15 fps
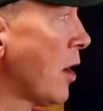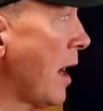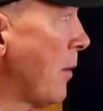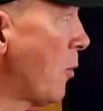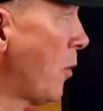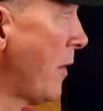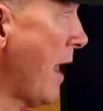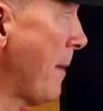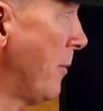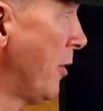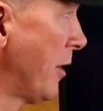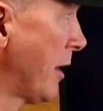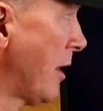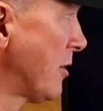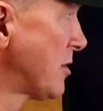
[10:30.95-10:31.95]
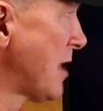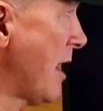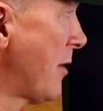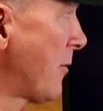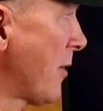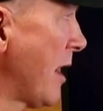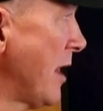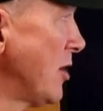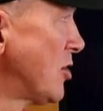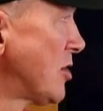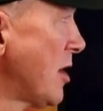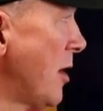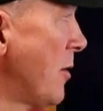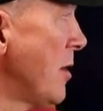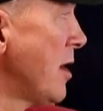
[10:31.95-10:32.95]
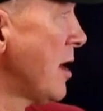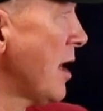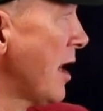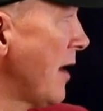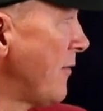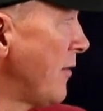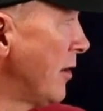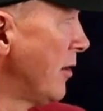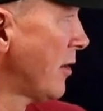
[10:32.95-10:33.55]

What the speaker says: and that bullet goes down range. So if you